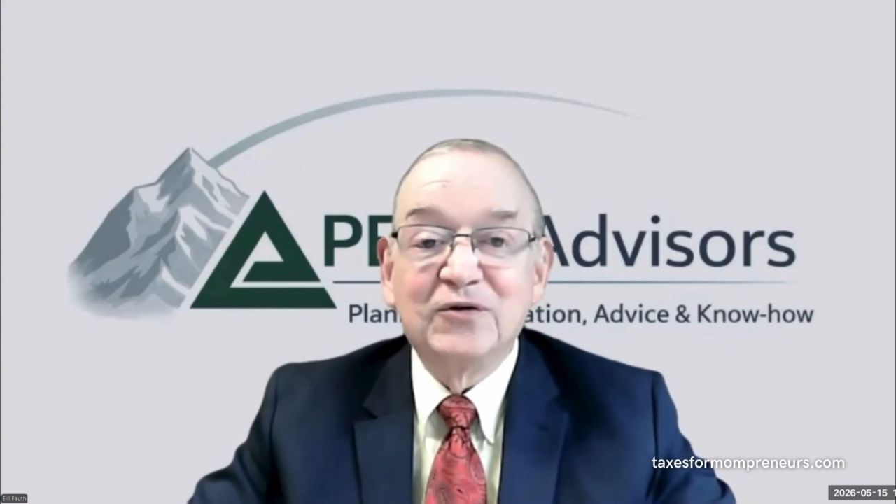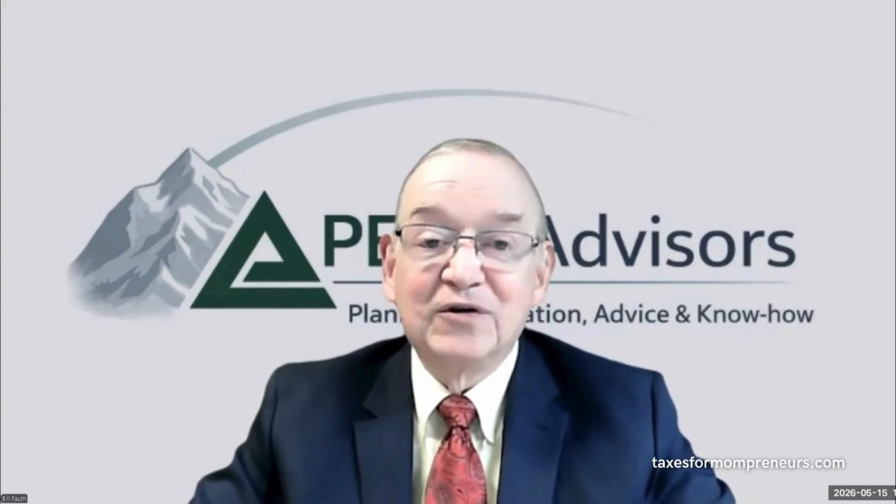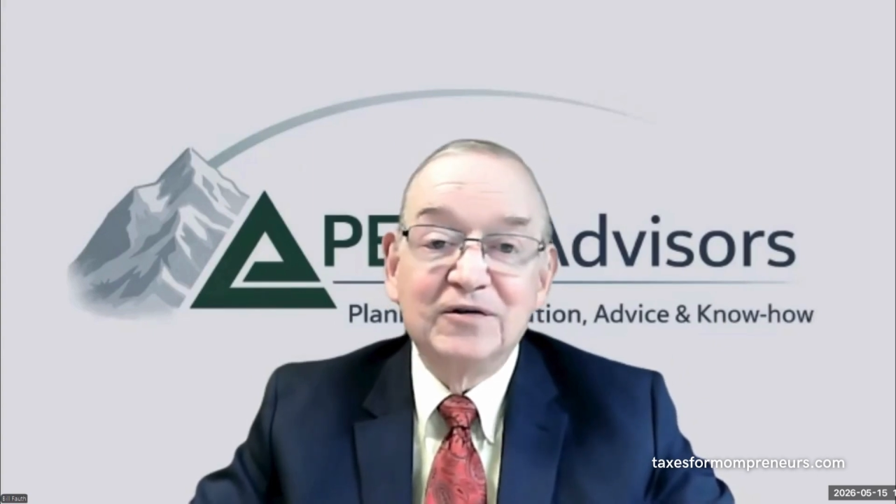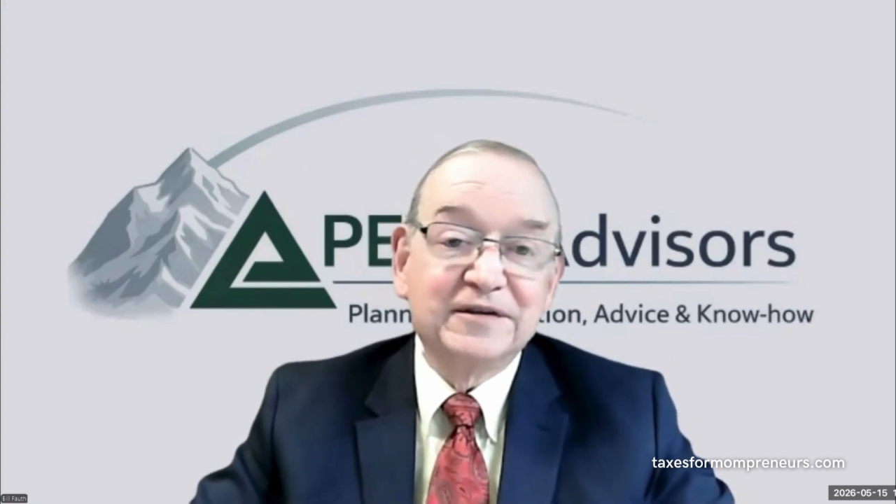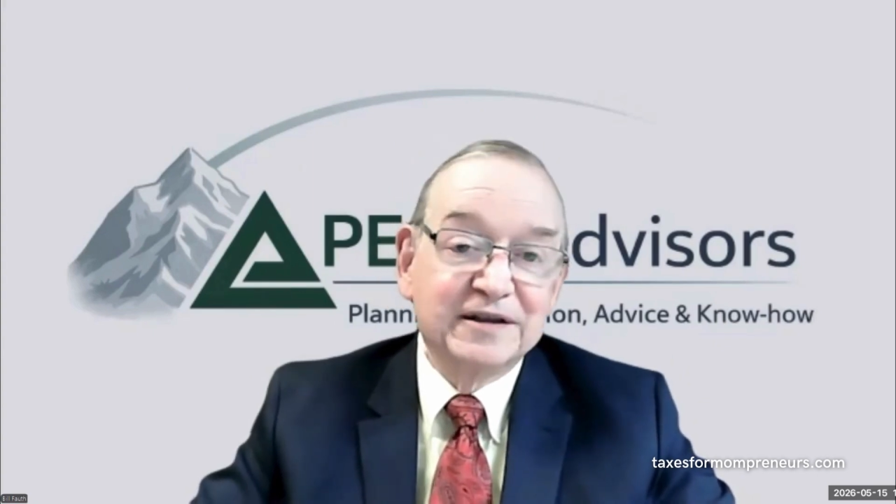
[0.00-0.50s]

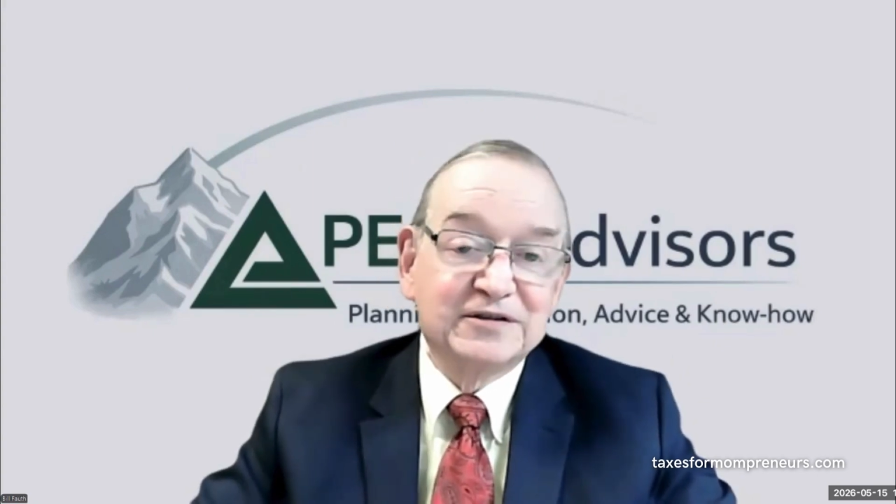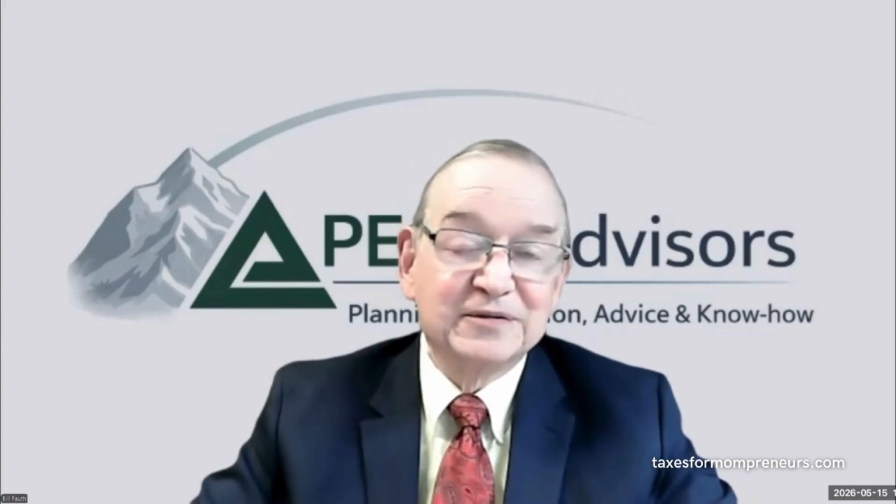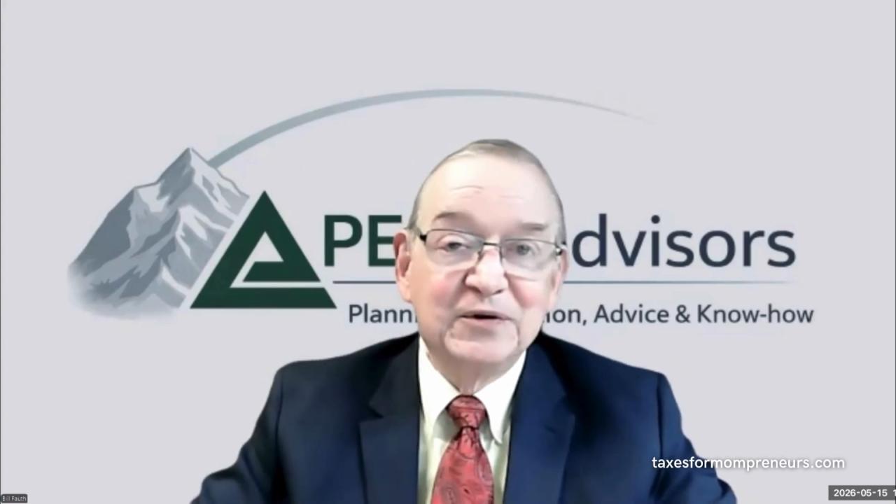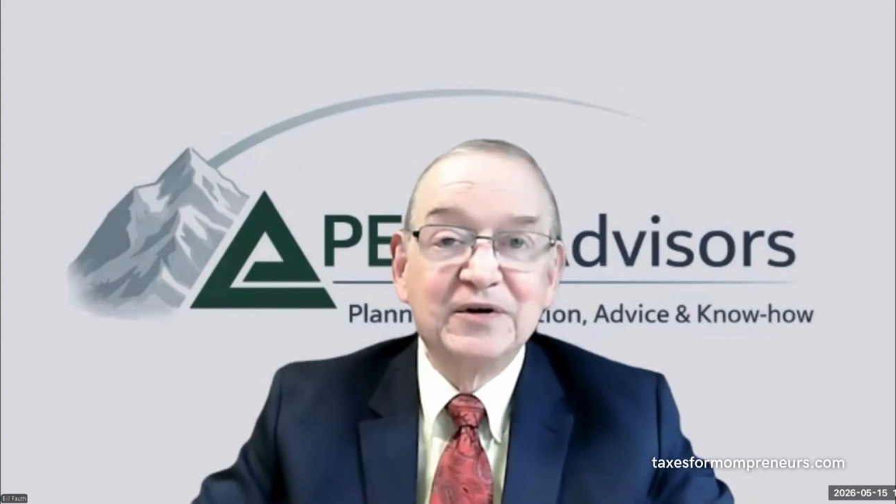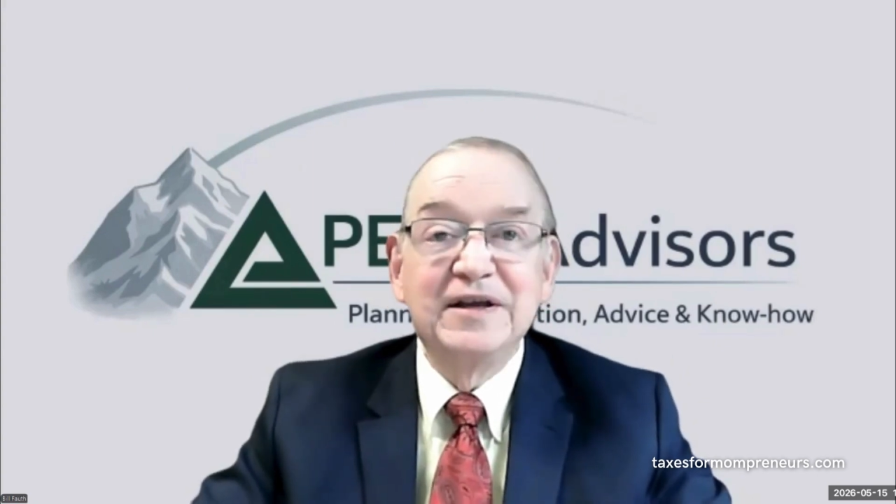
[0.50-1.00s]
oral
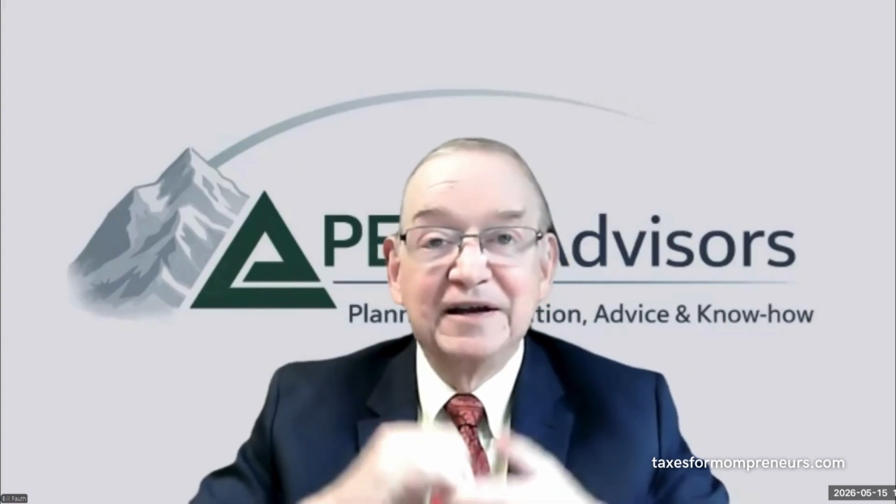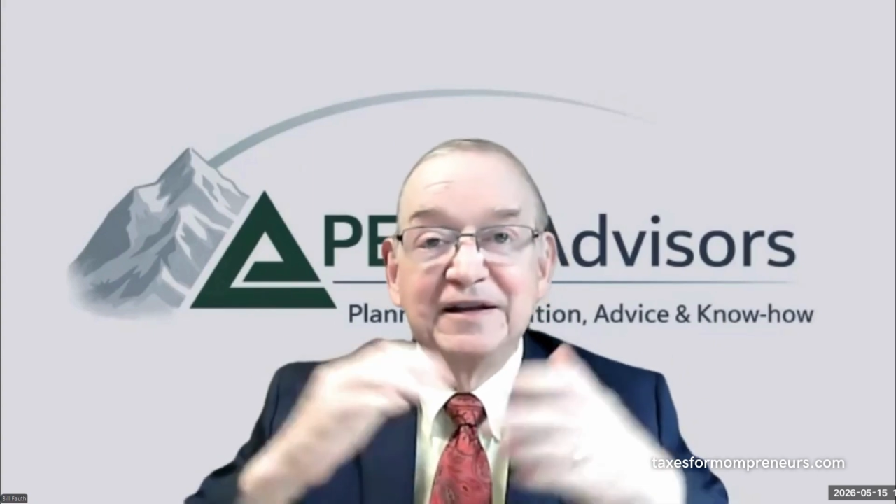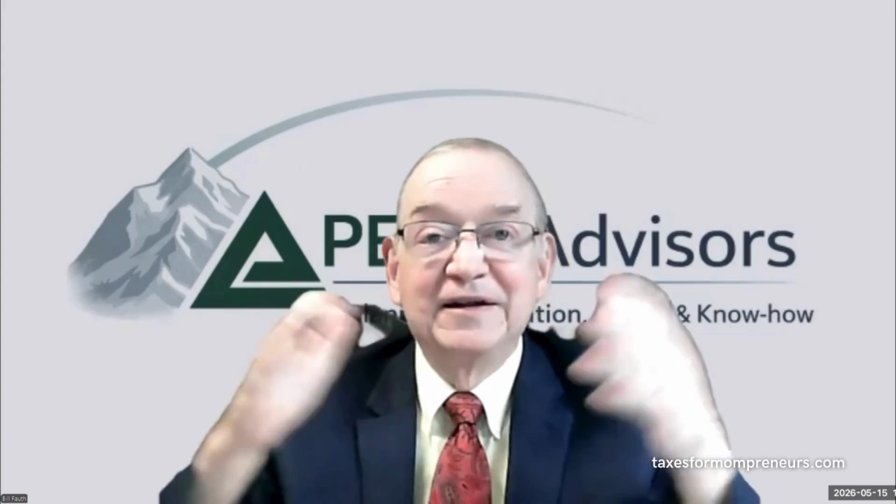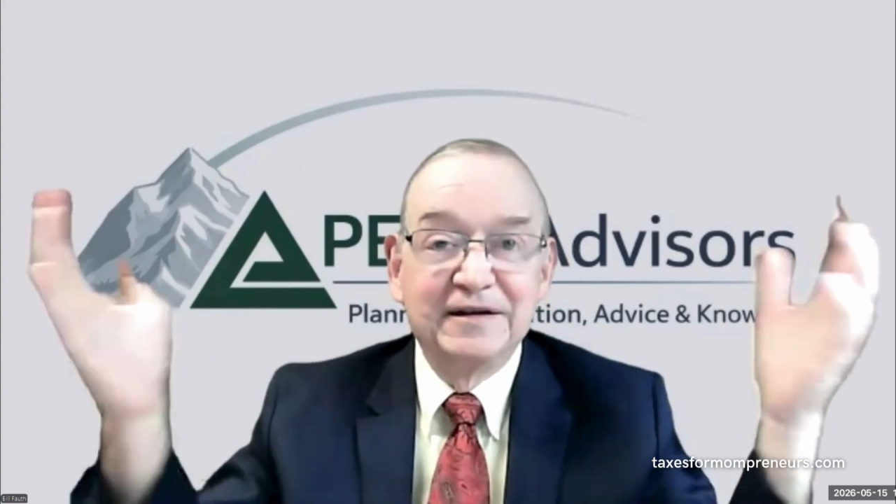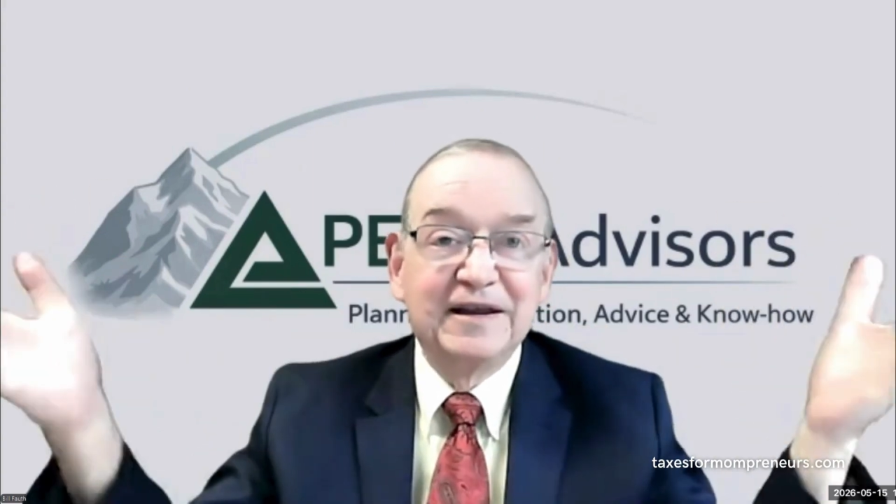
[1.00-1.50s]
testimony,
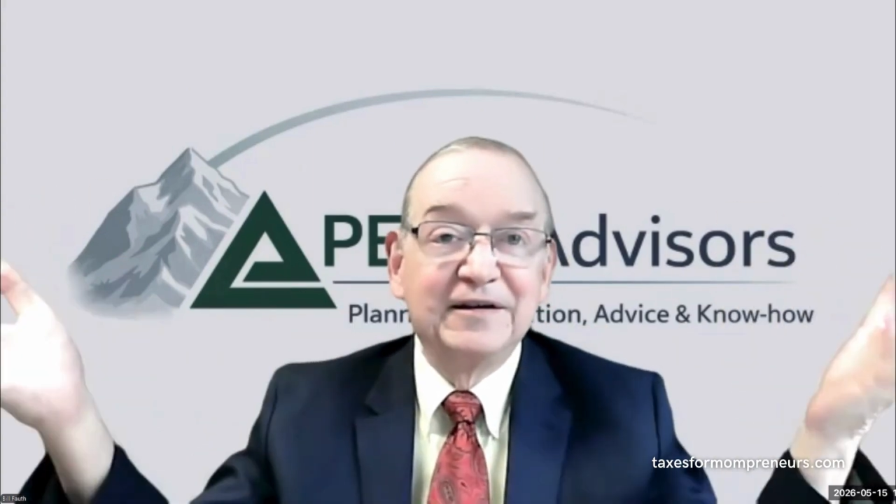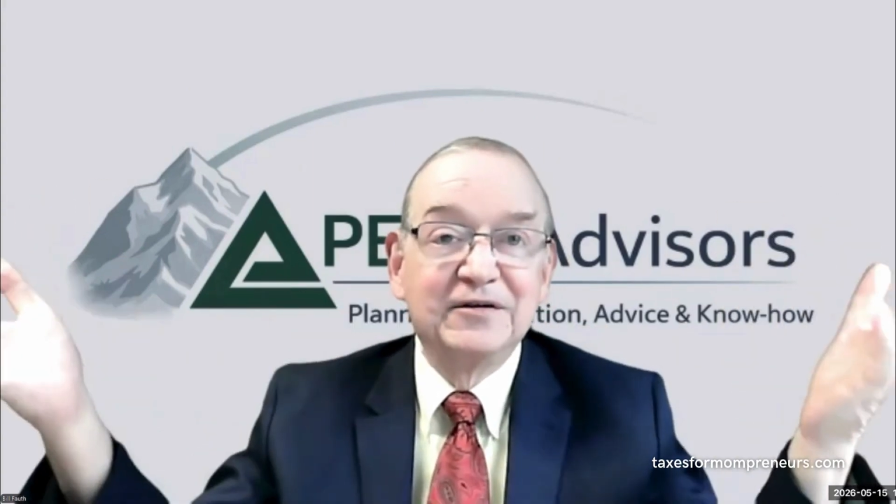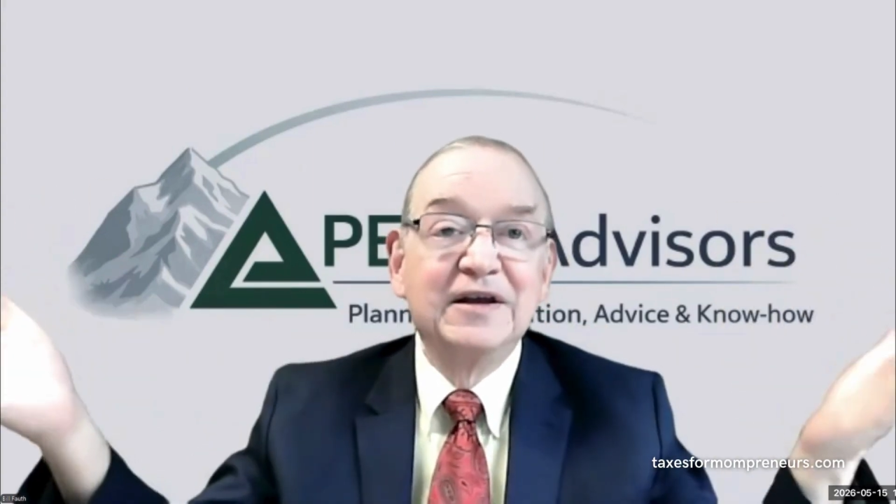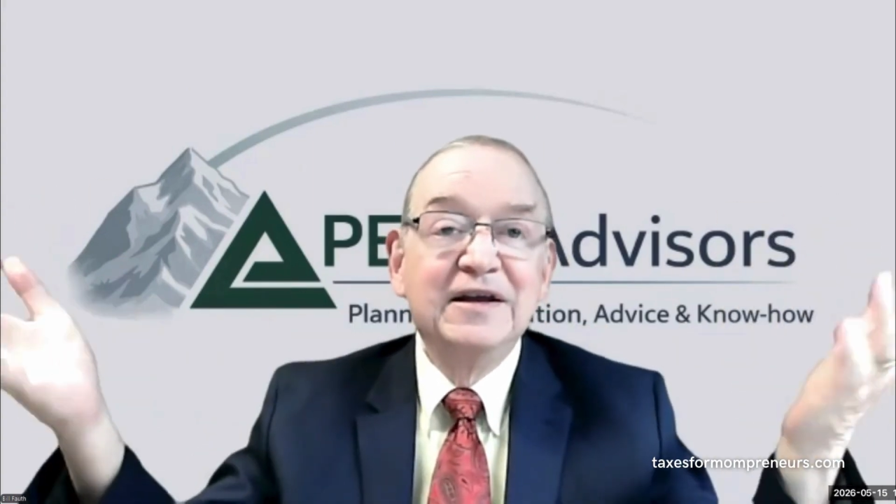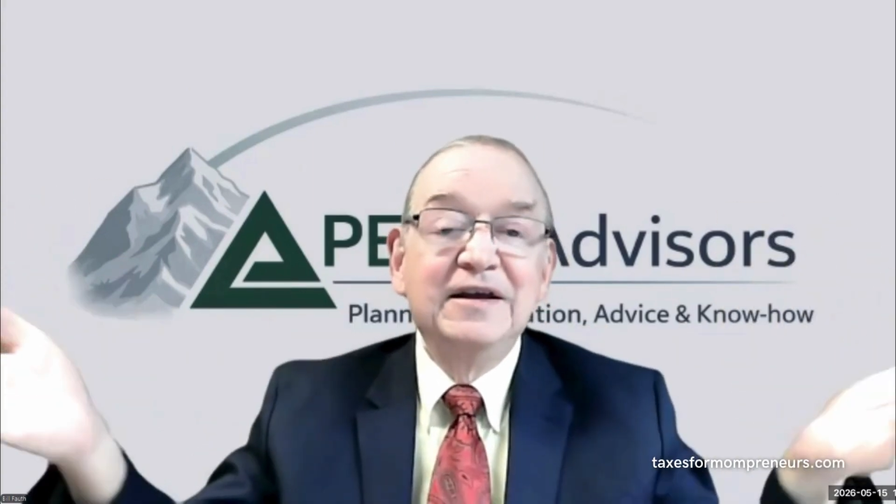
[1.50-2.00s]
and again,